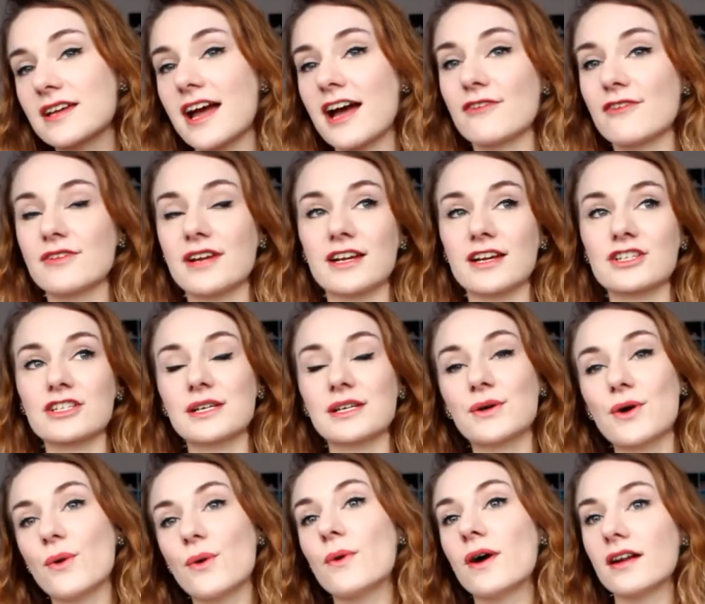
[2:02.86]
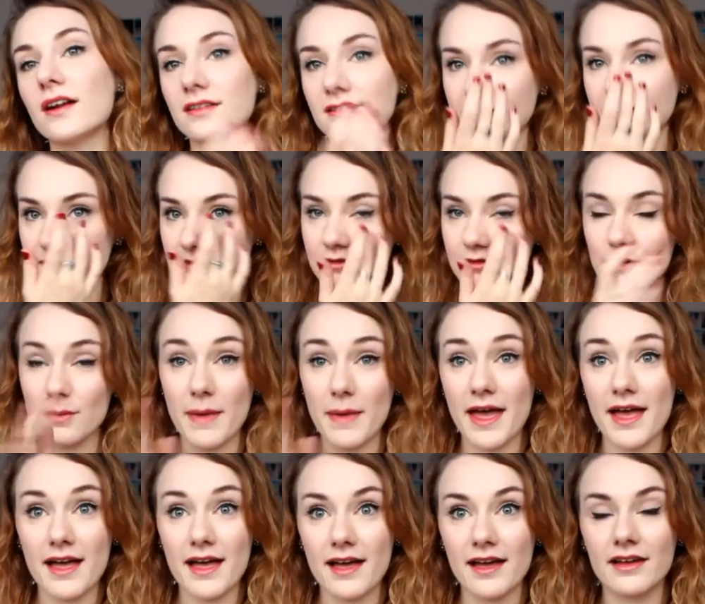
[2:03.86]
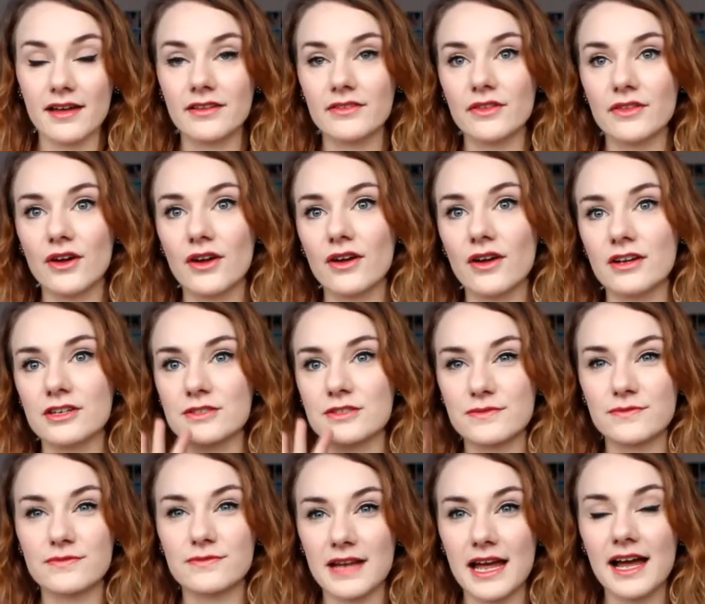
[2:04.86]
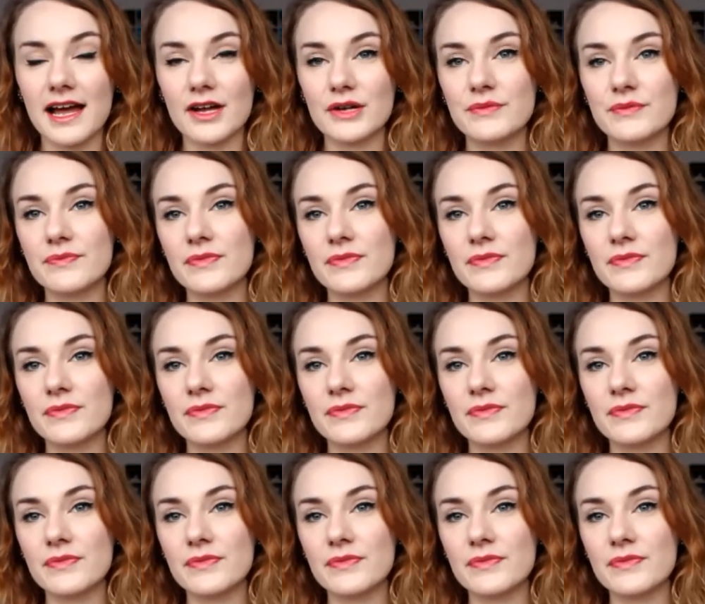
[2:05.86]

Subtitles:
I haven't actually got one or a pair that are just flat.